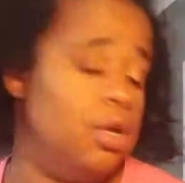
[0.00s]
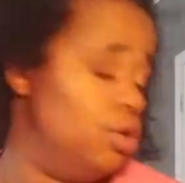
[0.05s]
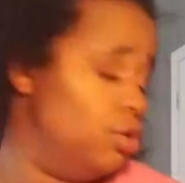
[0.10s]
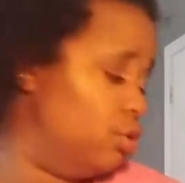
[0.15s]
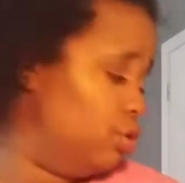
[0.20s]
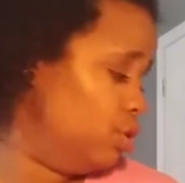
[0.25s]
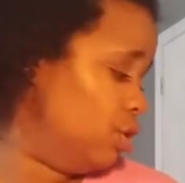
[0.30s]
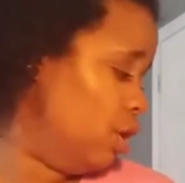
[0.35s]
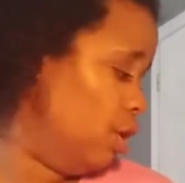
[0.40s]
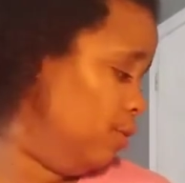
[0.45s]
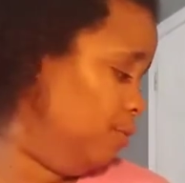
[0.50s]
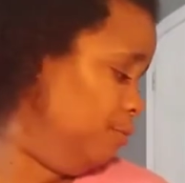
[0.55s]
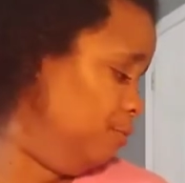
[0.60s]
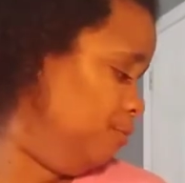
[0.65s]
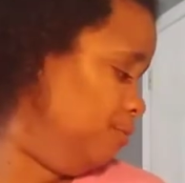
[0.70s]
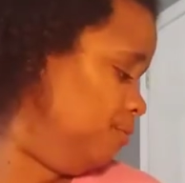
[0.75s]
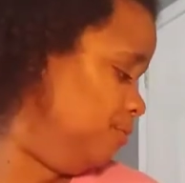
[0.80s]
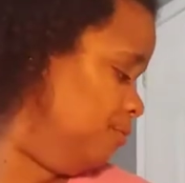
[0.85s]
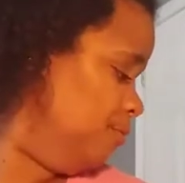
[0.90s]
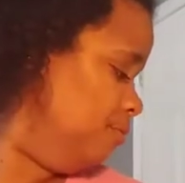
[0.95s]
So
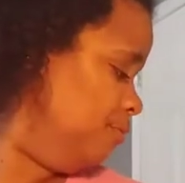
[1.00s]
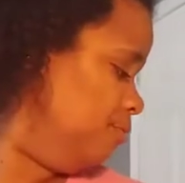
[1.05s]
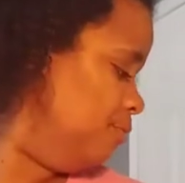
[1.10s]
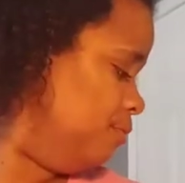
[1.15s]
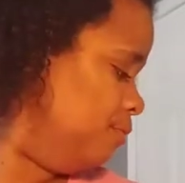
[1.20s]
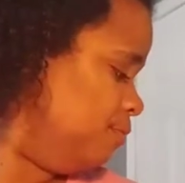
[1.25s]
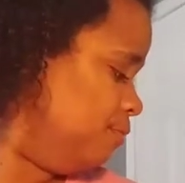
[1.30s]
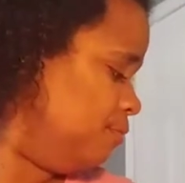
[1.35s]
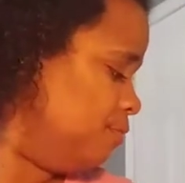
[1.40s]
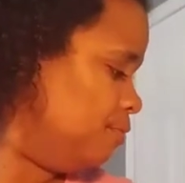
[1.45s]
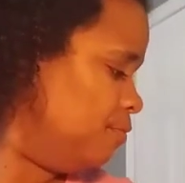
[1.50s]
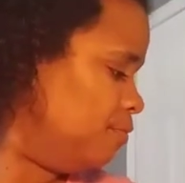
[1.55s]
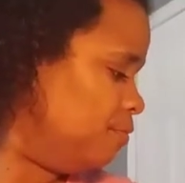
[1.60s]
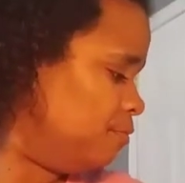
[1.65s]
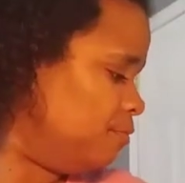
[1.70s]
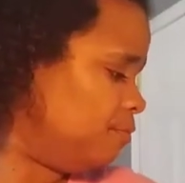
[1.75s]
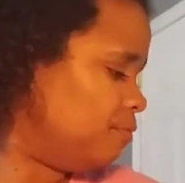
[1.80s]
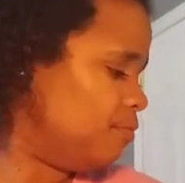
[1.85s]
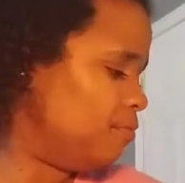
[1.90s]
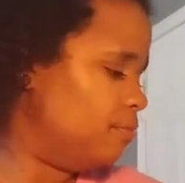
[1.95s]

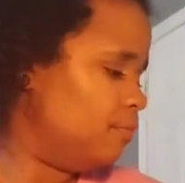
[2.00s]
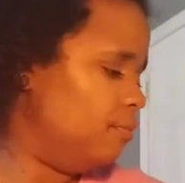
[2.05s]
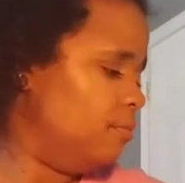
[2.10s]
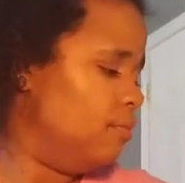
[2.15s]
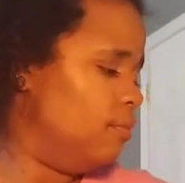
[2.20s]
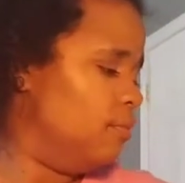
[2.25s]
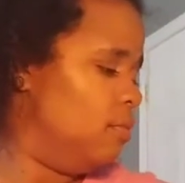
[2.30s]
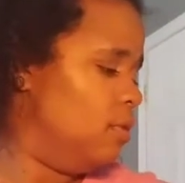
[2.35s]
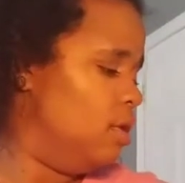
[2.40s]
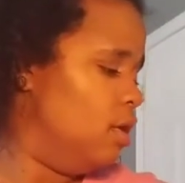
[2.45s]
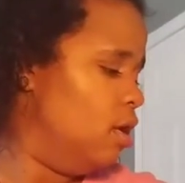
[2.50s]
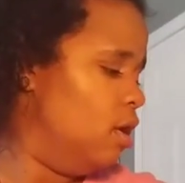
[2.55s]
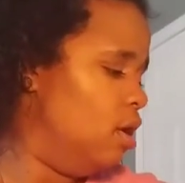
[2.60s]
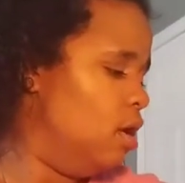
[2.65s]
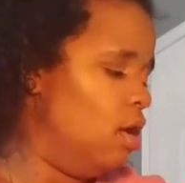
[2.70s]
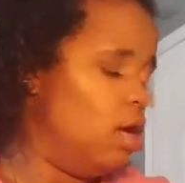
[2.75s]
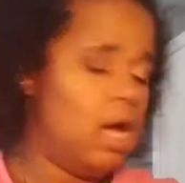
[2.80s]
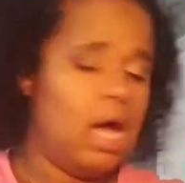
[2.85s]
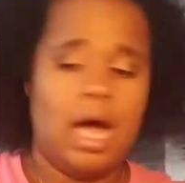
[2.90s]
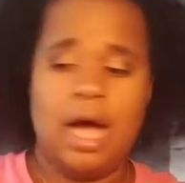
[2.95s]

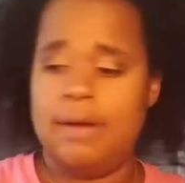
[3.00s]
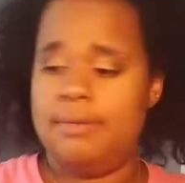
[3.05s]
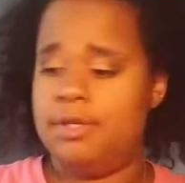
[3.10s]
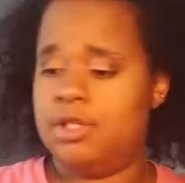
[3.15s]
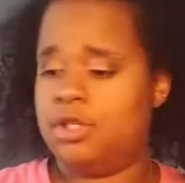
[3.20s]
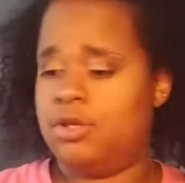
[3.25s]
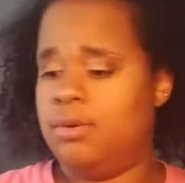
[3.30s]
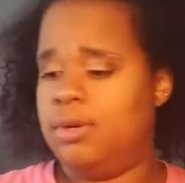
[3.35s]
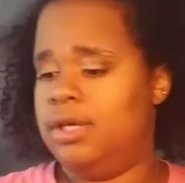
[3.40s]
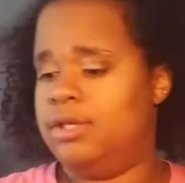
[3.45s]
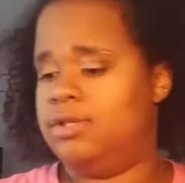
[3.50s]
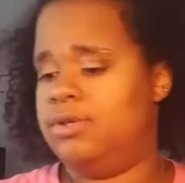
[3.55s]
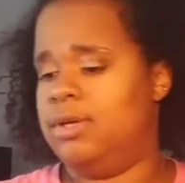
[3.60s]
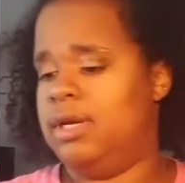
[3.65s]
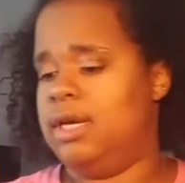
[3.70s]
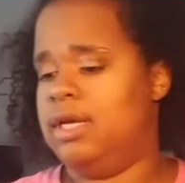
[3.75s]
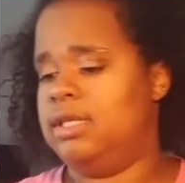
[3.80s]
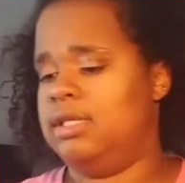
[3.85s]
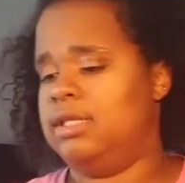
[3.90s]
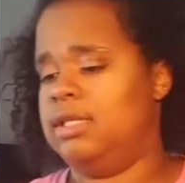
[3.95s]
I'm just going to
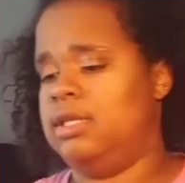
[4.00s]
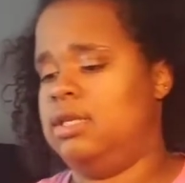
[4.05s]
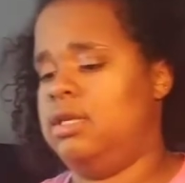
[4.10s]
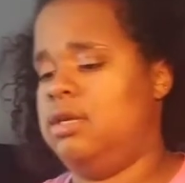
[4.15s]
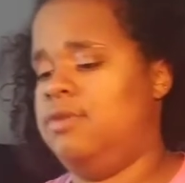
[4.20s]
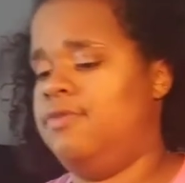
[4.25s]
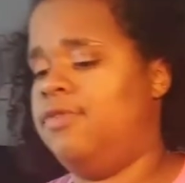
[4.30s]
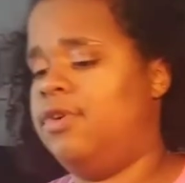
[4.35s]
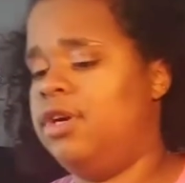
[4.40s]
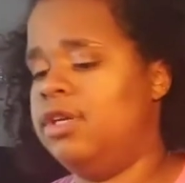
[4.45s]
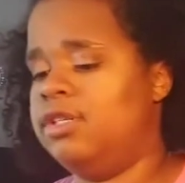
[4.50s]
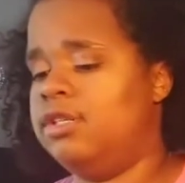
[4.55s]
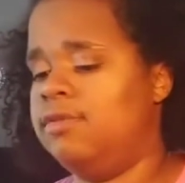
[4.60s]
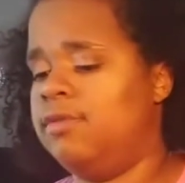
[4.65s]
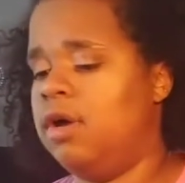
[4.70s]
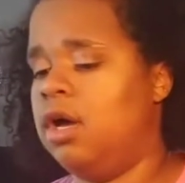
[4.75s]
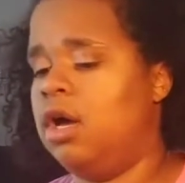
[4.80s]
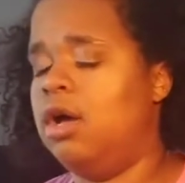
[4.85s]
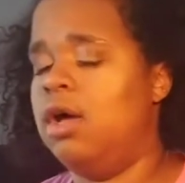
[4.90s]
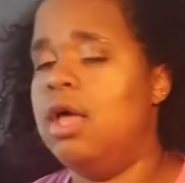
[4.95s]
get, first of
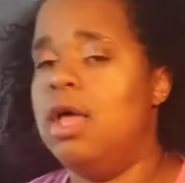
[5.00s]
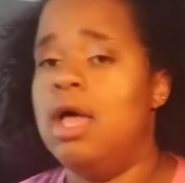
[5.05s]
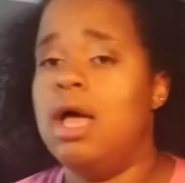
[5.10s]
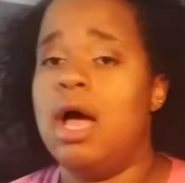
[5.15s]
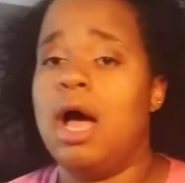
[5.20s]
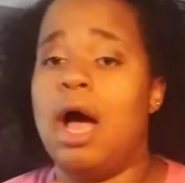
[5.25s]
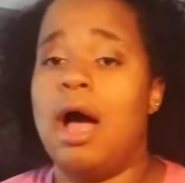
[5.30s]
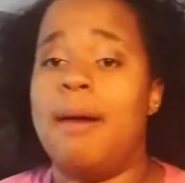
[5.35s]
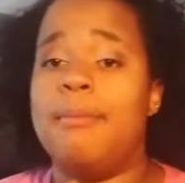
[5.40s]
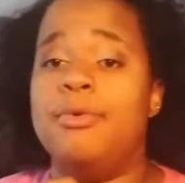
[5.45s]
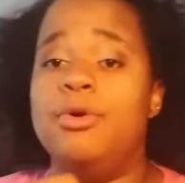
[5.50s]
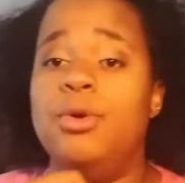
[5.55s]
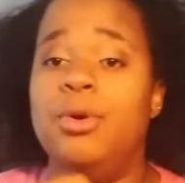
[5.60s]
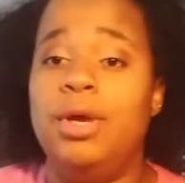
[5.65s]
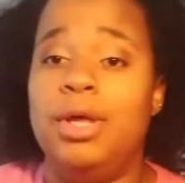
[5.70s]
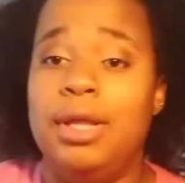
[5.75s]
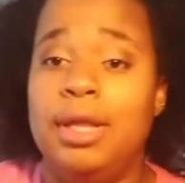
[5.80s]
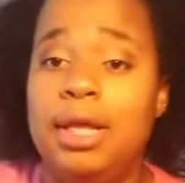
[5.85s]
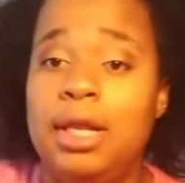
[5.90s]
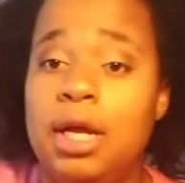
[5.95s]
all, I'm going to
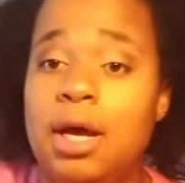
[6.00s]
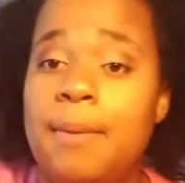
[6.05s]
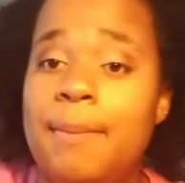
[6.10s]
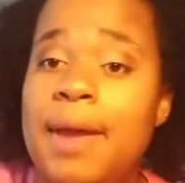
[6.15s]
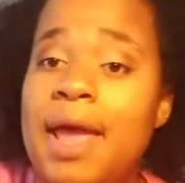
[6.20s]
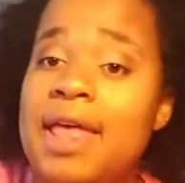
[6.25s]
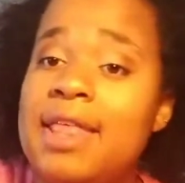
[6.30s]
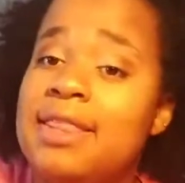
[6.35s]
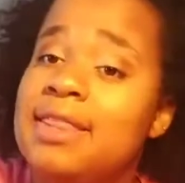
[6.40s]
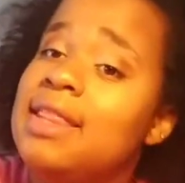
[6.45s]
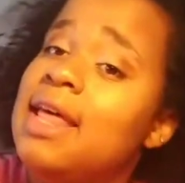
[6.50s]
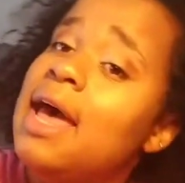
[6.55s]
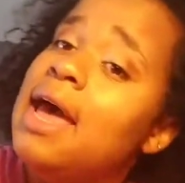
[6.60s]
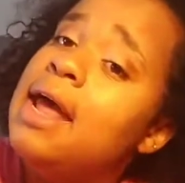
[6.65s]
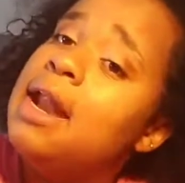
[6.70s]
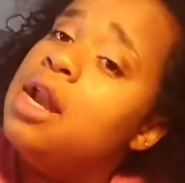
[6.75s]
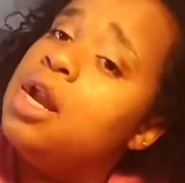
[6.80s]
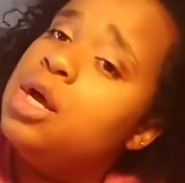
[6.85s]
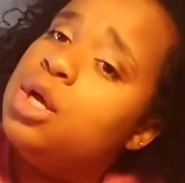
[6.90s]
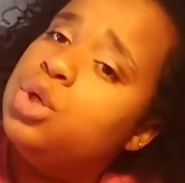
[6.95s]
clean up and
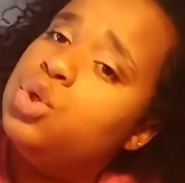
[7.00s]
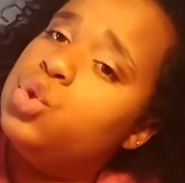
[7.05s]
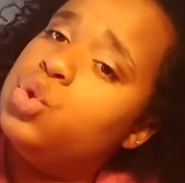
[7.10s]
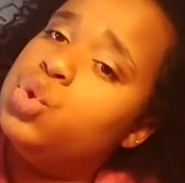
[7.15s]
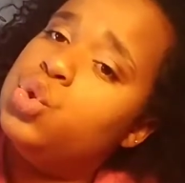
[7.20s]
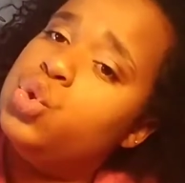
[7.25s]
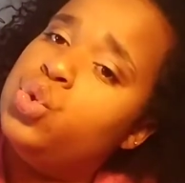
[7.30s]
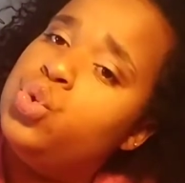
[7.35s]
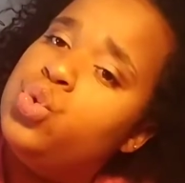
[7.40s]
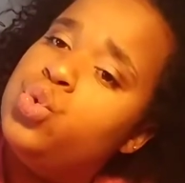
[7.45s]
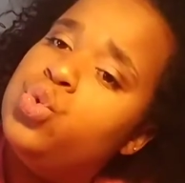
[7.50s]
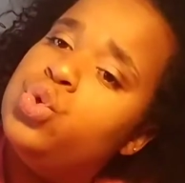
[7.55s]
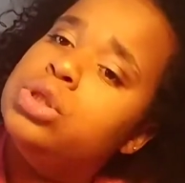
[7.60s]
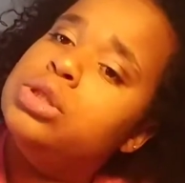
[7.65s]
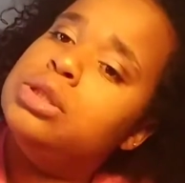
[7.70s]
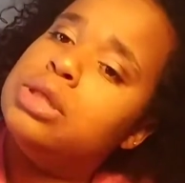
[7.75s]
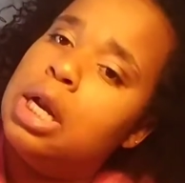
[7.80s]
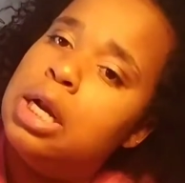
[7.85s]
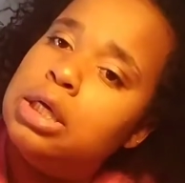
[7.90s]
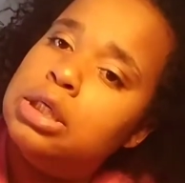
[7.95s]
then do
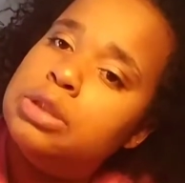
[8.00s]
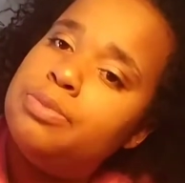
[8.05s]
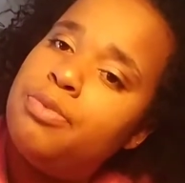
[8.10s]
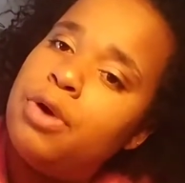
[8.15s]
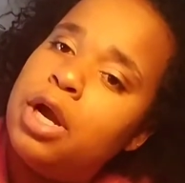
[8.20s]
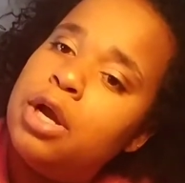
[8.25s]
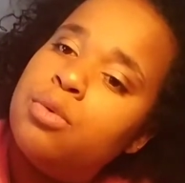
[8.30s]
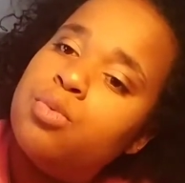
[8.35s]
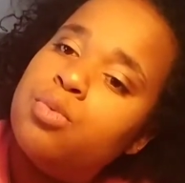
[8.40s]
setting spray.